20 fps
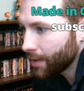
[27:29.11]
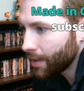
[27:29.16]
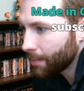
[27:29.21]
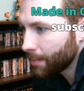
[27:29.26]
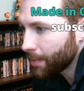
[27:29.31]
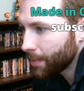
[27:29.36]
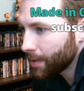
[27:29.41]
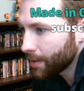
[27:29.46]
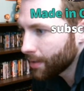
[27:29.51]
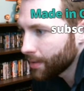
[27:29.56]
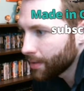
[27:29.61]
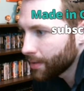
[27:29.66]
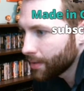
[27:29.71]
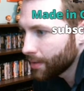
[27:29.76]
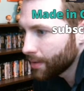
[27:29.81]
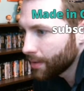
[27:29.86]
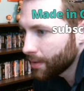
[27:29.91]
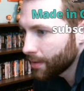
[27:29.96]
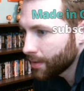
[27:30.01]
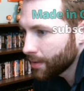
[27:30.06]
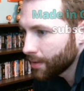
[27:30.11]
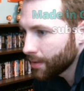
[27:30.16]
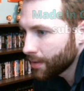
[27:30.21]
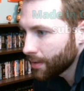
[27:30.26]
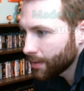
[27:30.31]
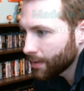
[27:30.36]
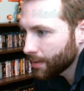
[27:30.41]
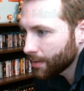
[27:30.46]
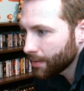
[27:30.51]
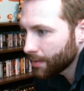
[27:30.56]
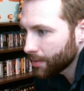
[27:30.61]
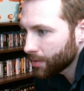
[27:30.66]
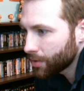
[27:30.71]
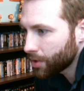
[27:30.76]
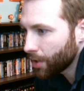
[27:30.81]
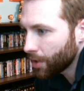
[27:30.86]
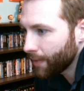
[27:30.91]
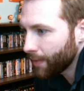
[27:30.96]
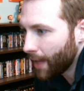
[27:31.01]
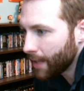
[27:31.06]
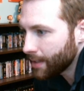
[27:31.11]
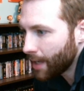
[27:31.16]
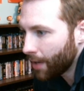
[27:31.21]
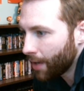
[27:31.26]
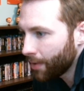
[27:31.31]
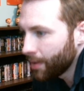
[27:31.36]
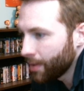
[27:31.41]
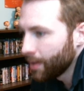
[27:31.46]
I'm gonna turn that down.